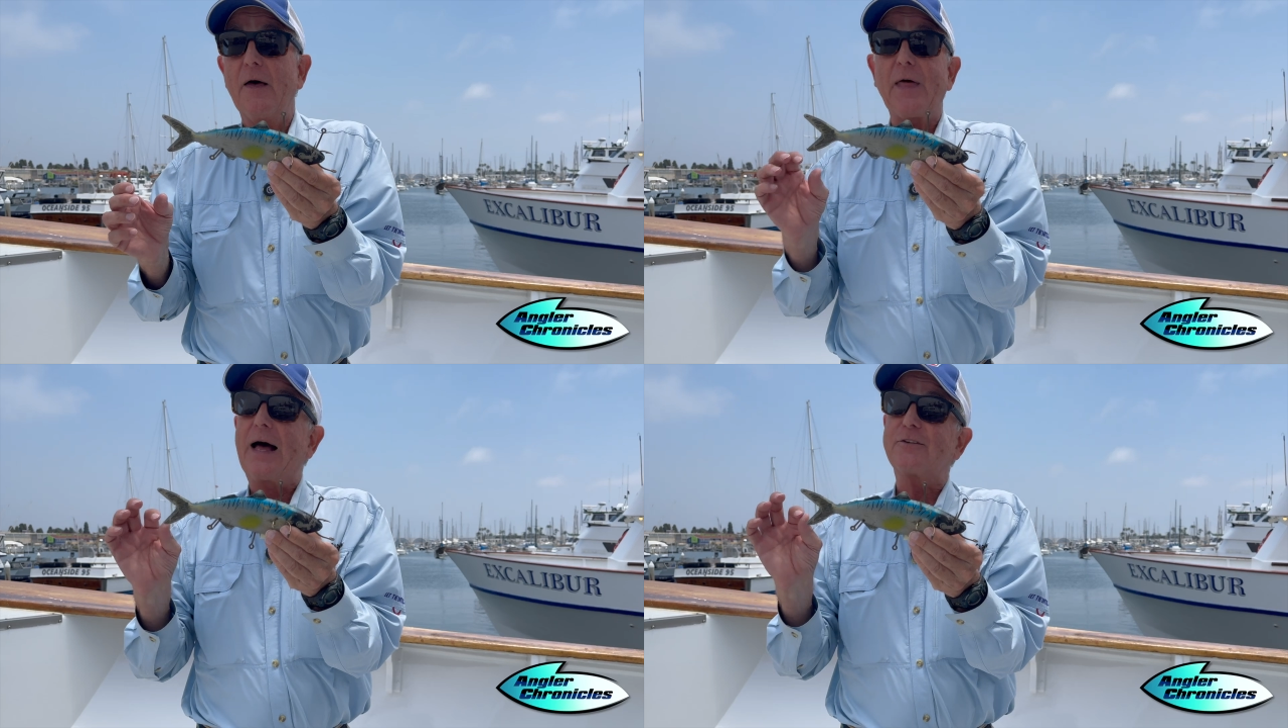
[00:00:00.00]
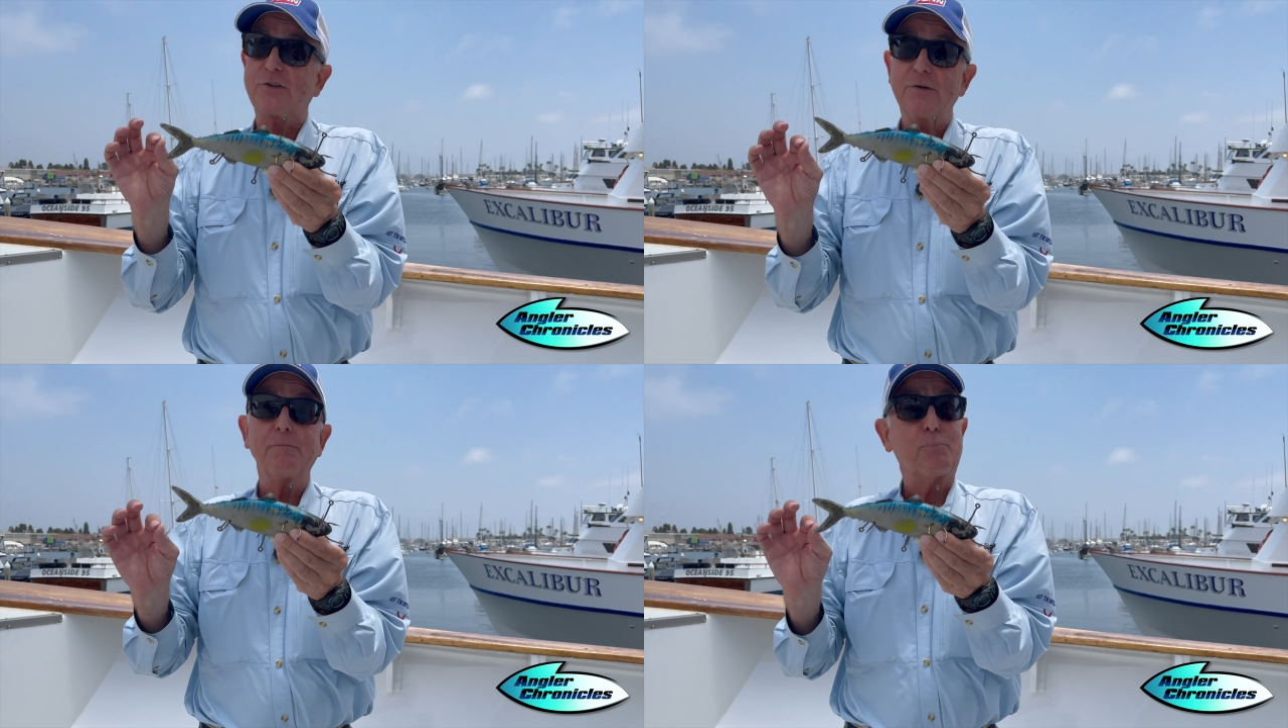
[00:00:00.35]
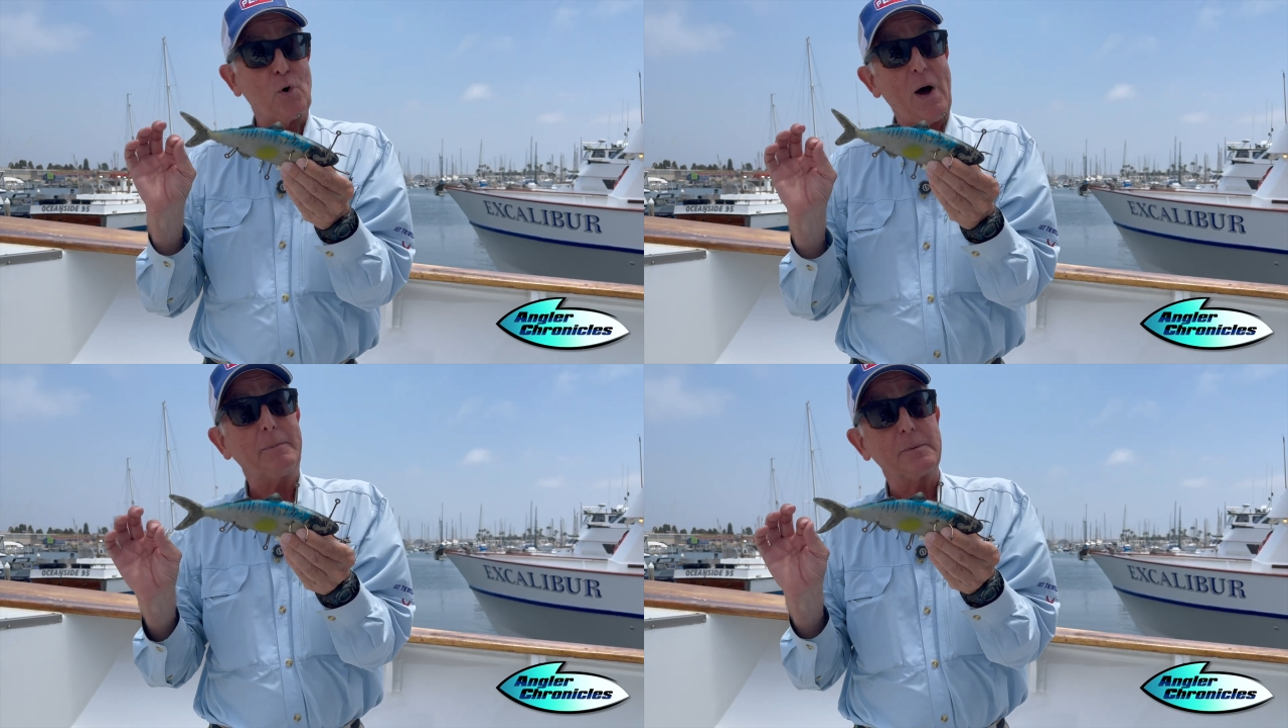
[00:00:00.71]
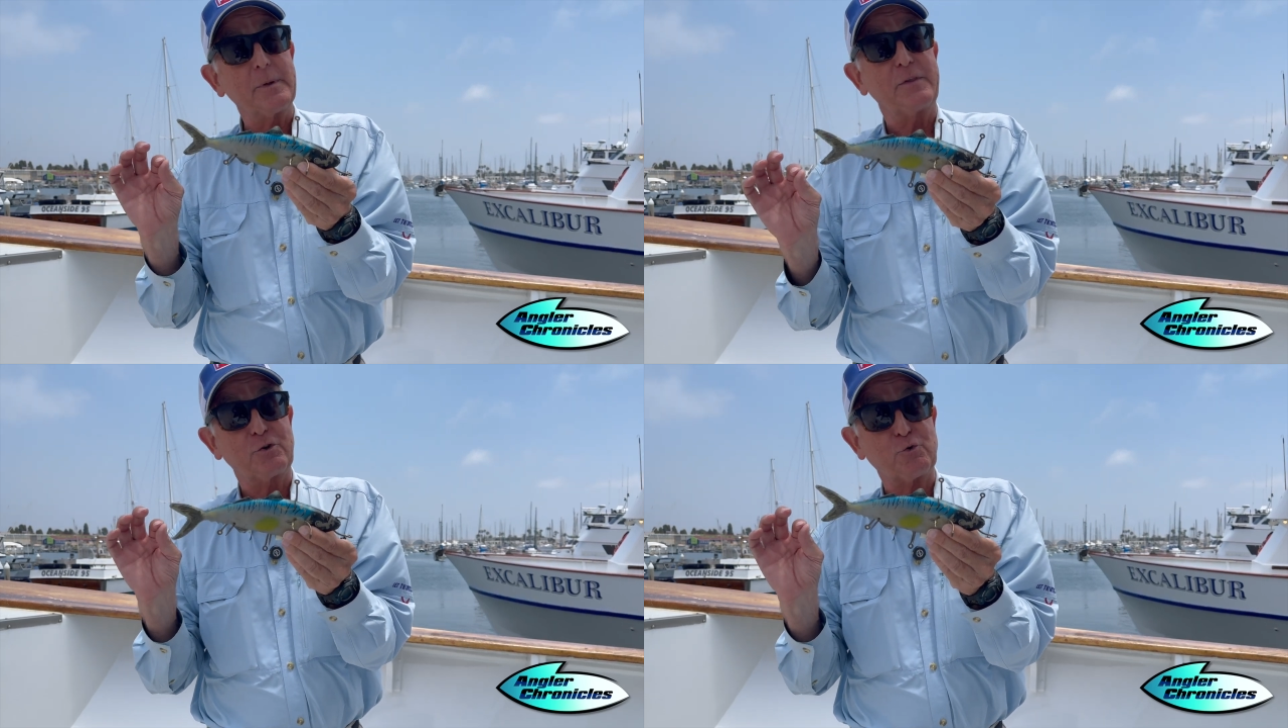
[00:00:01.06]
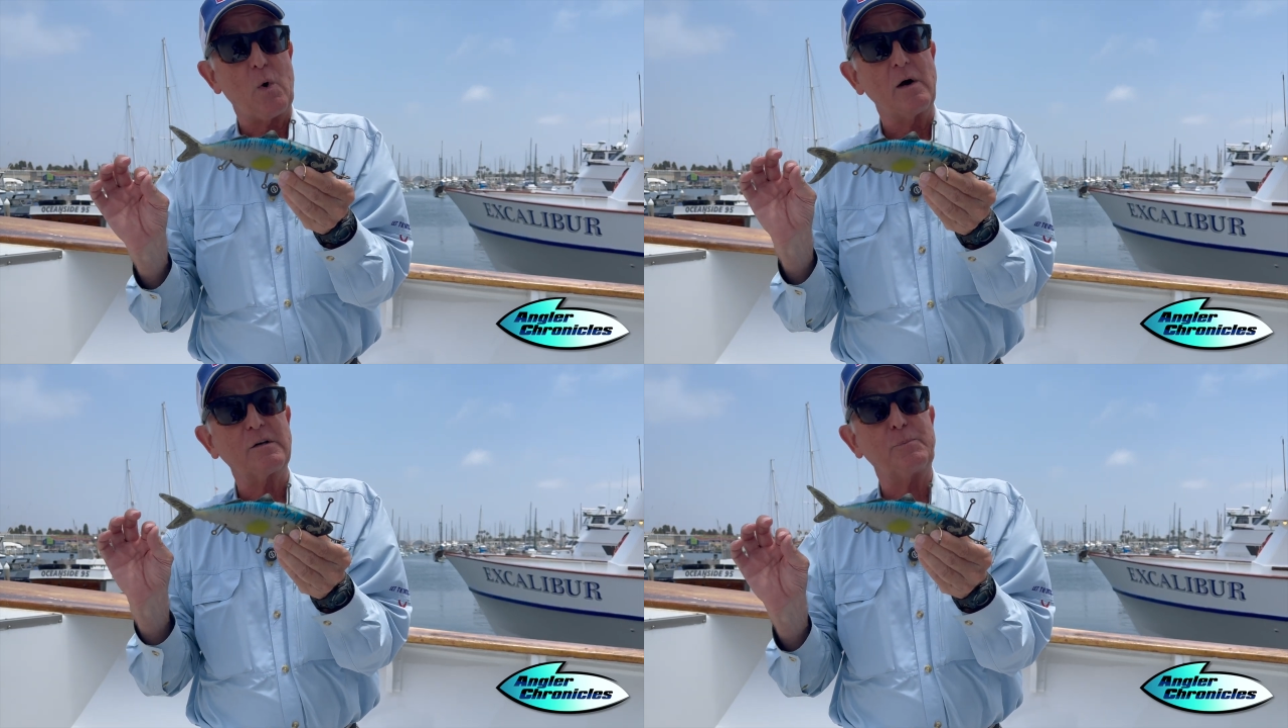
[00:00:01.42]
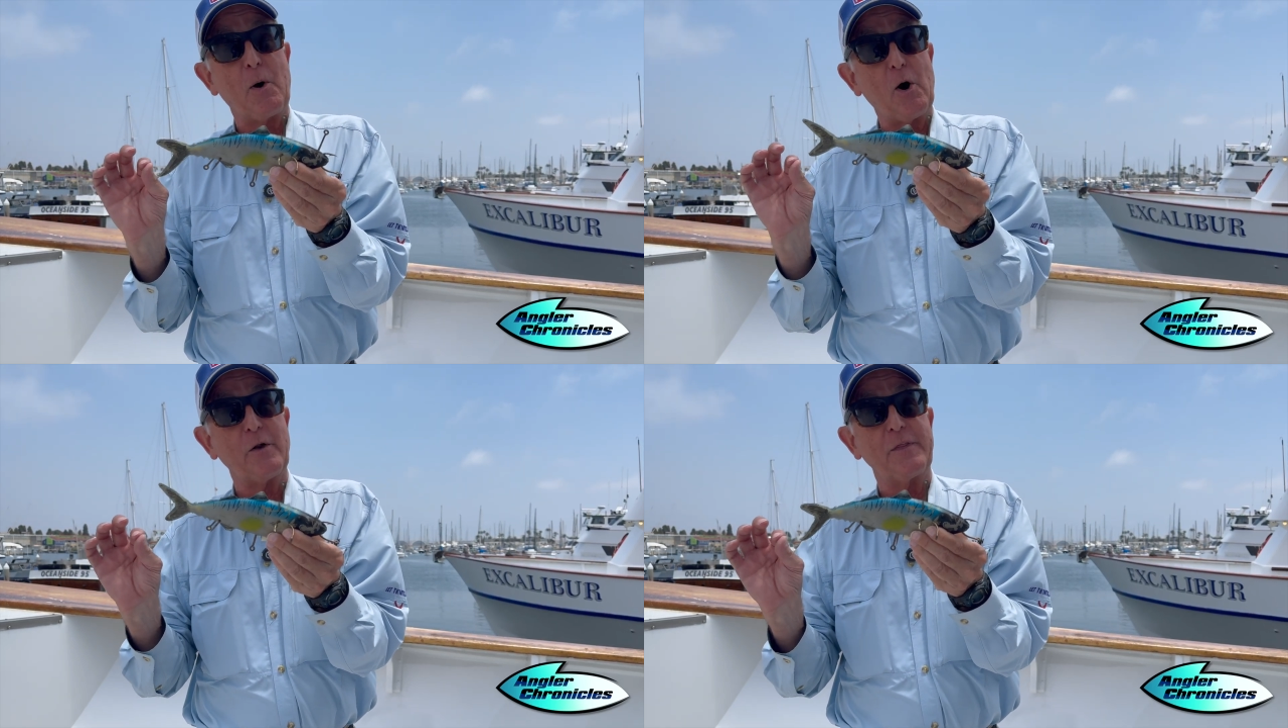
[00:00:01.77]
That's probably the strongest
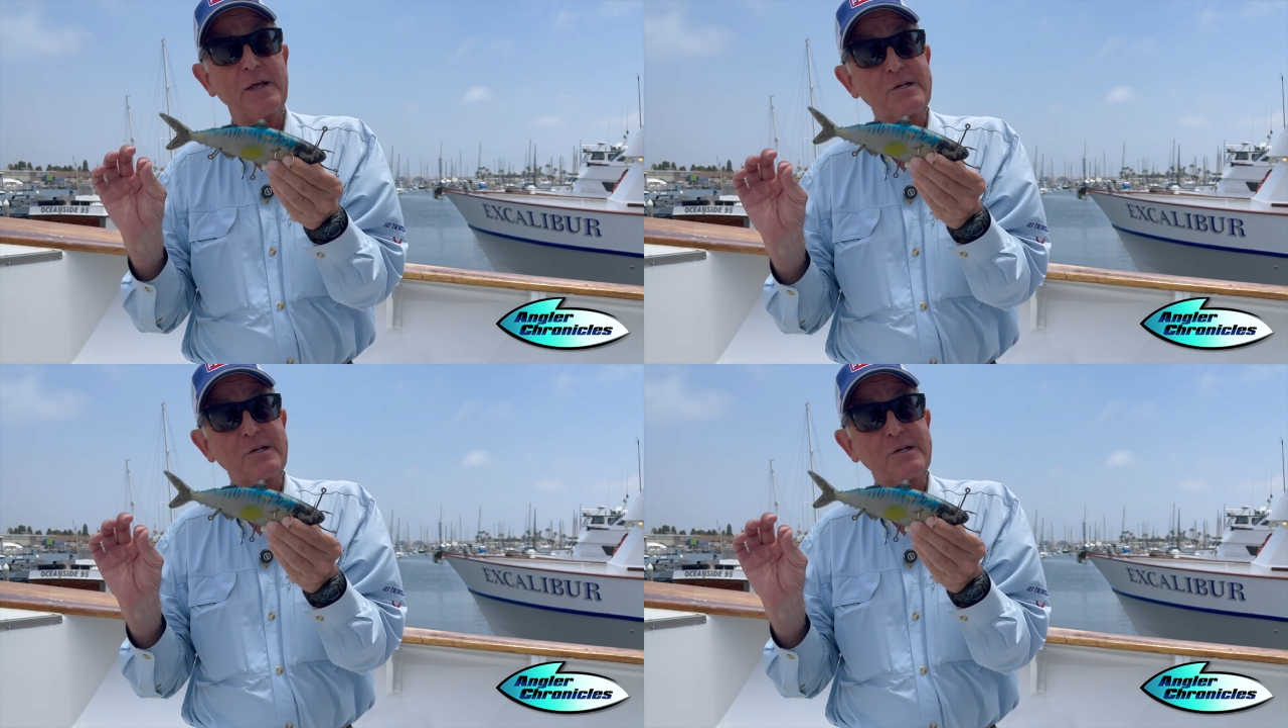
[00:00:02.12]
part of the